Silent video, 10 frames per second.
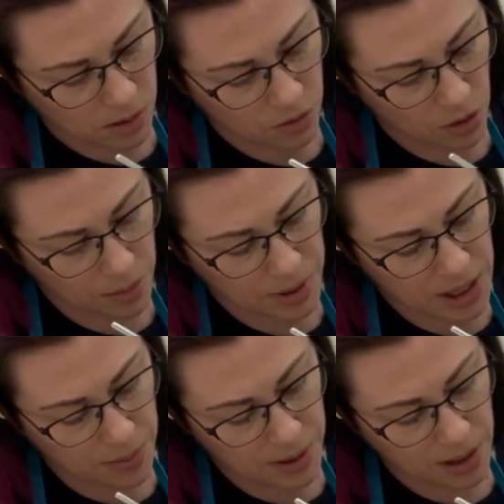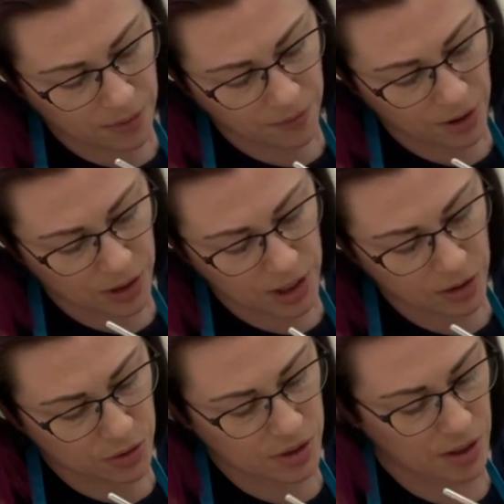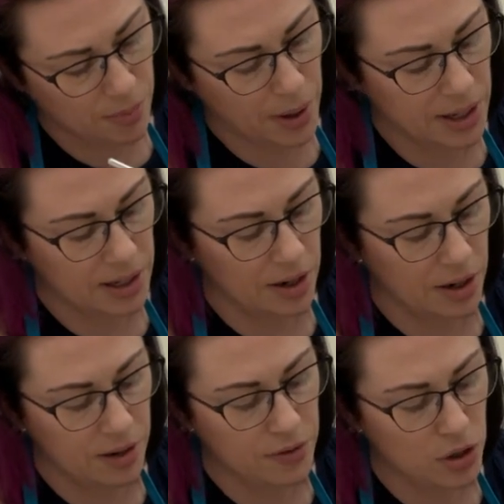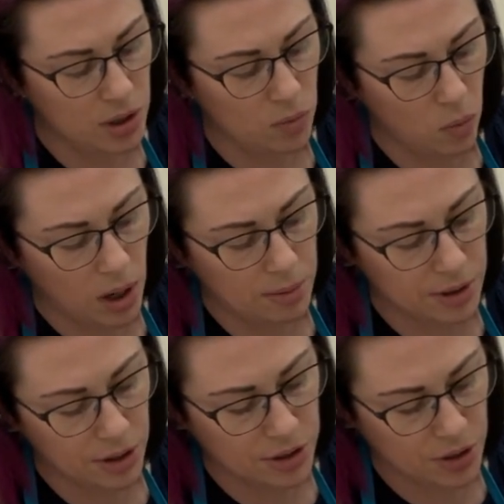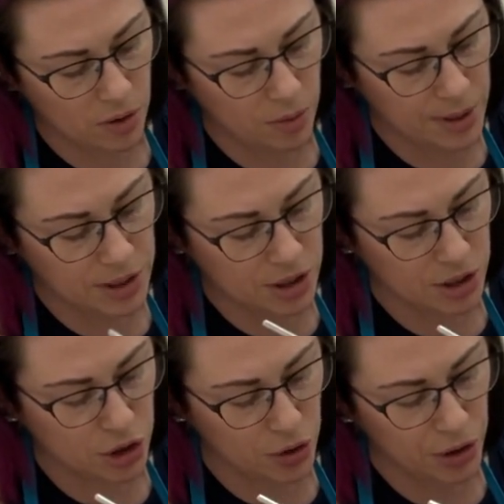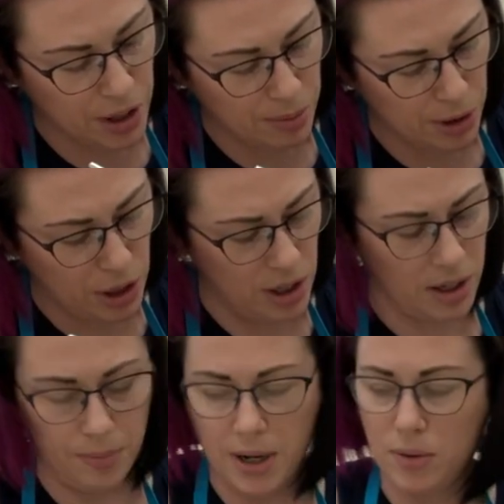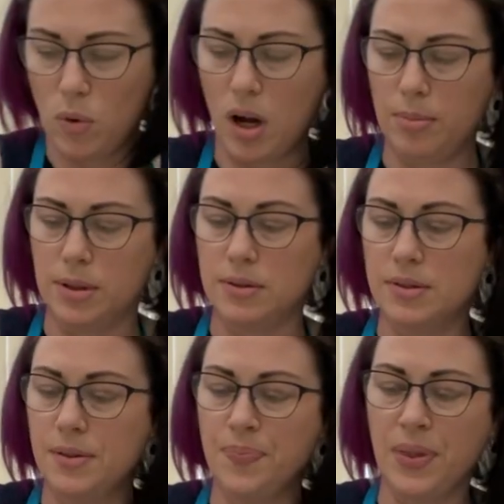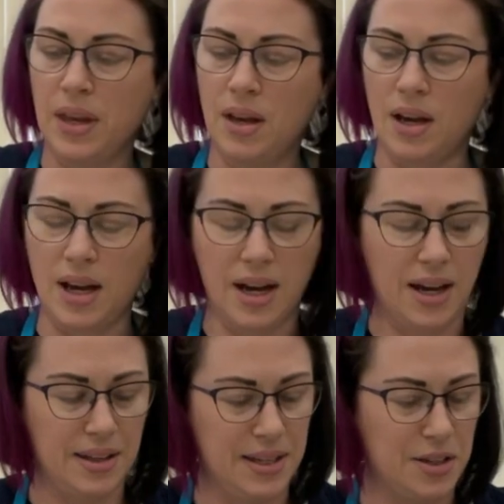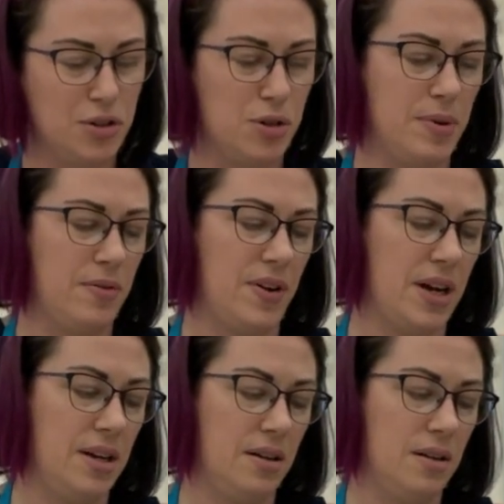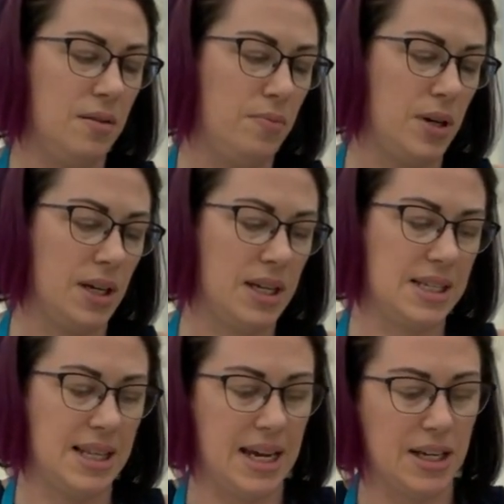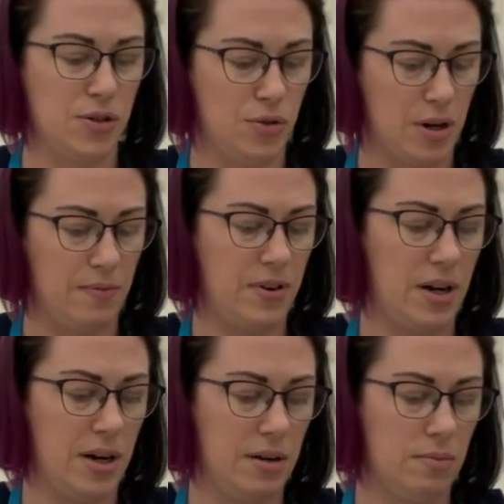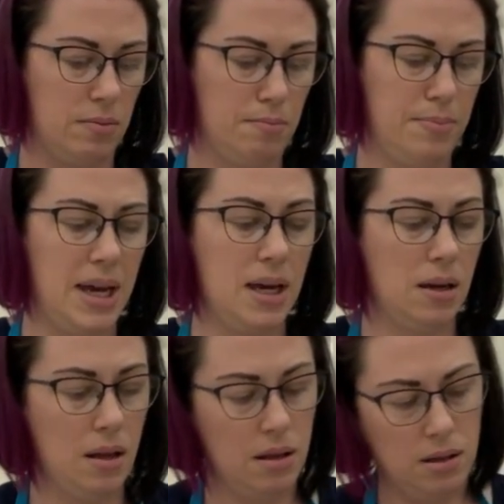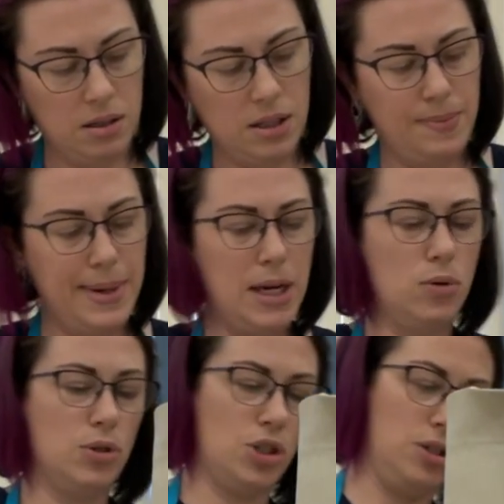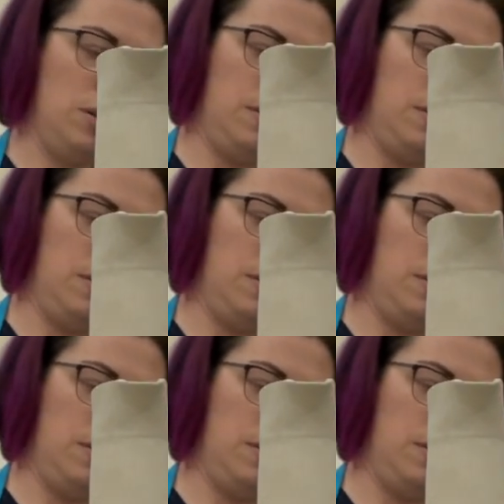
So I'm keeping it fairly close to the pot. Now, if you didn't wobble yours a whole bunch to show your neighbor, look, mine wobbles, then you should be fine. But kiss it like a dewdrop fairy. Bing, smooch.